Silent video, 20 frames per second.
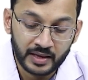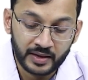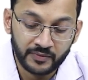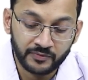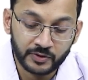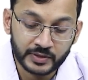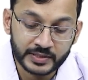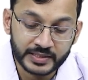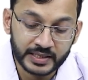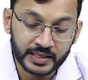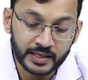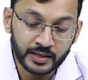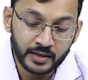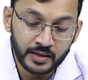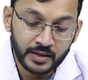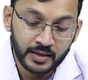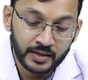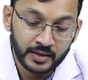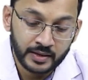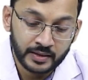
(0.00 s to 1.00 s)
If you see,
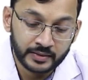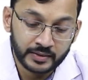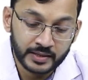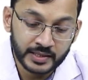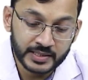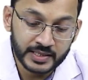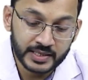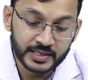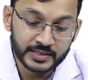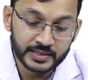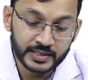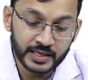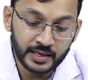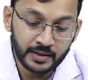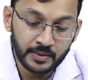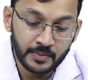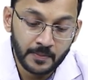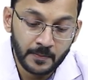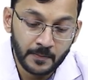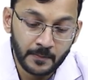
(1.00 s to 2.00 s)
this is
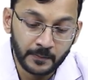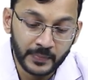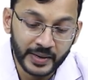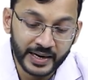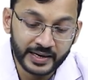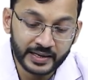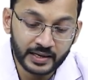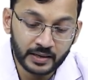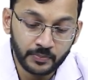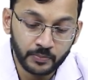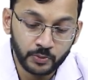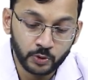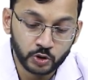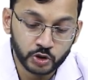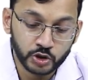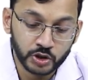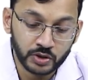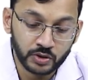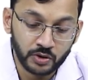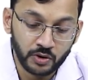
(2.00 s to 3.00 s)
the medial
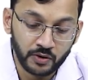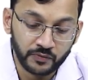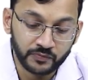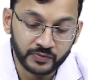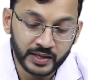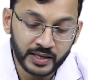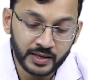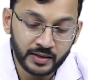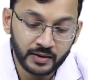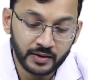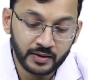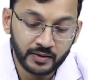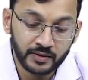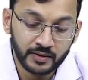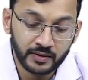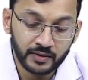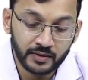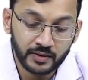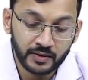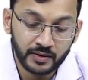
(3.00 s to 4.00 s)
portion of the
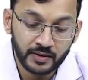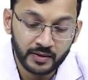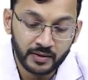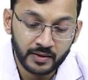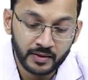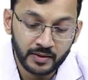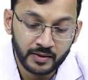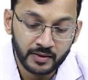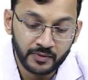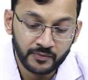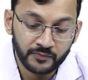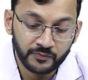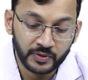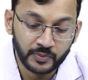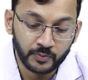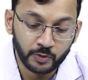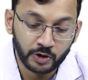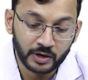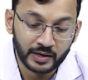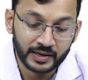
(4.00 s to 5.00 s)

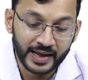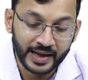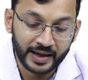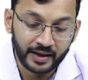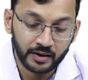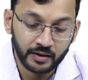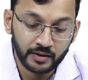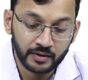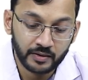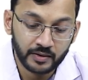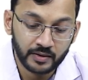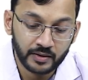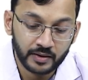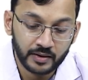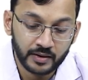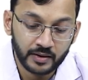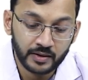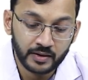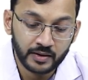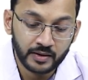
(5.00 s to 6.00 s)
femoral neck.
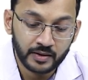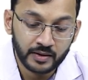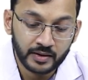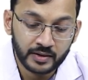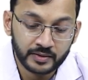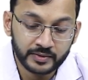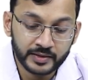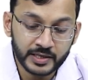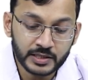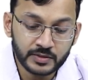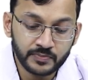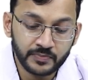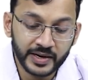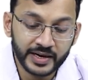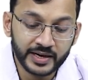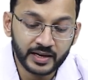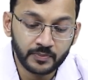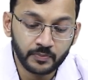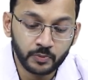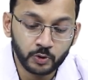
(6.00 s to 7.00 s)
This
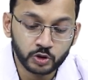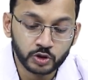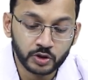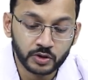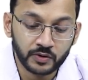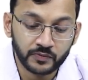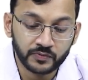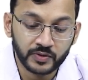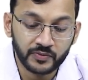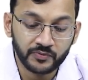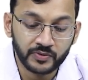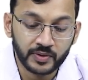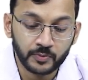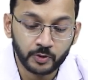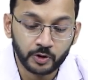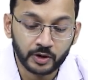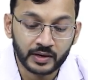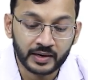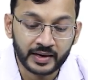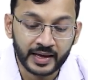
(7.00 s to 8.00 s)
medial portion of the
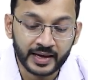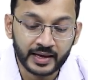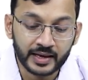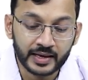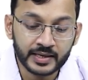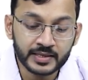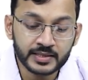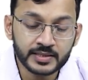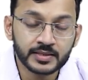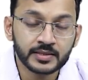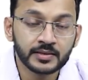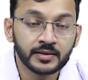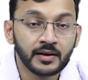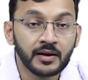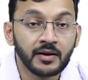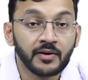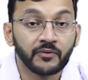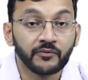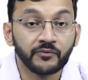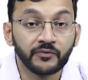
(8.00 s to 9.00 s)
femoral neck is
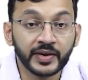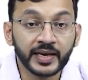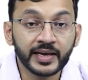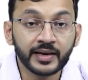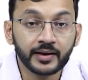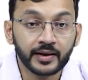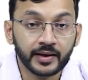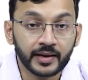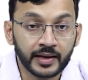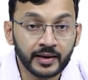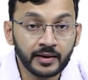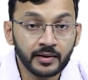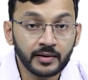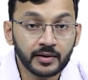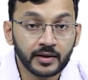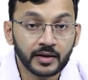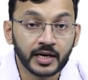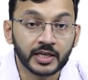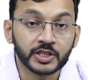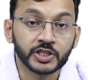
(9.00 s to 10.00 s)
weak in
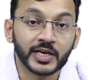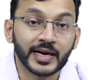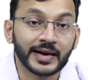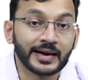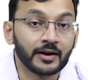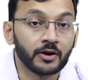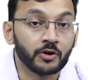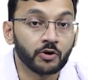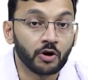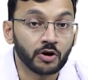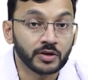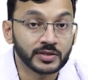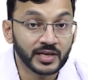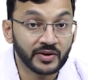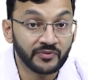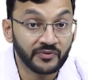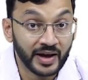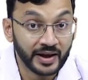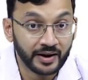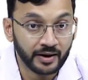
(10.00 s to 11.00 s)
congenital
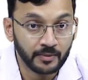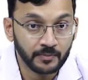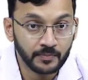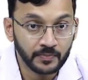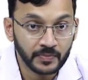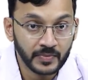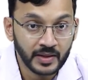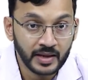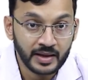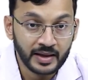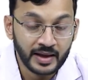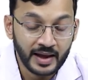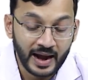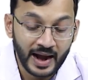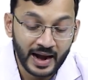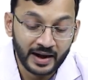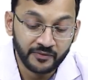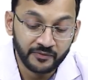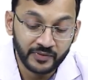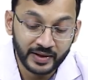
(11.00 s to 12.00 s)
coxa vara,
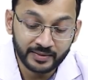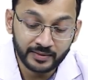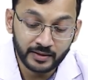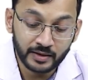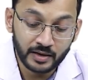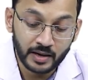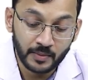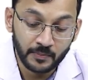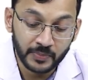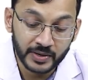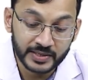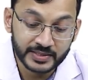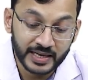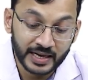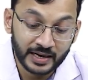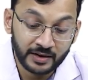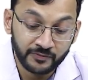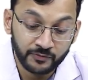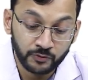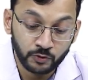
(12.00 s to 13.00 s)
and when the
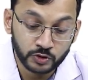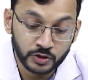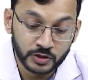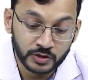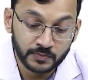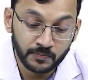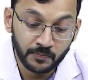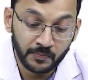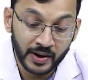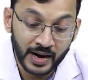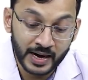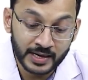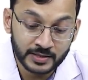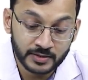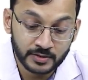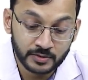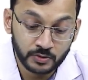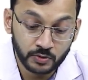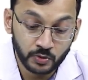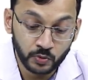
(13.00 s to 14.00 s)
compressile forces
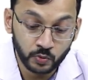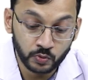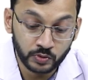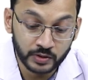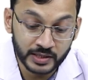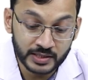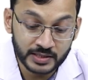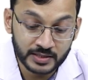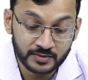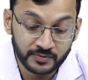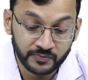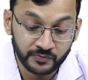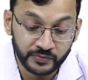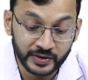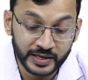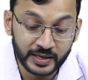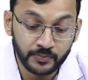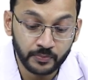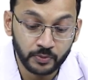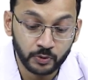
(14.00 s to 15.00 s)
pass through this
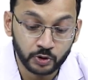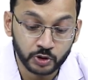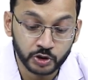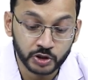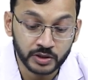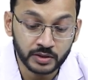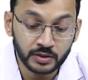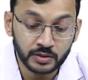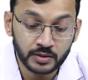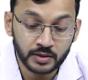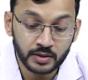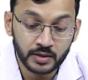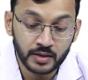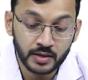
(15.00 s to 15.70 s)
weak portion,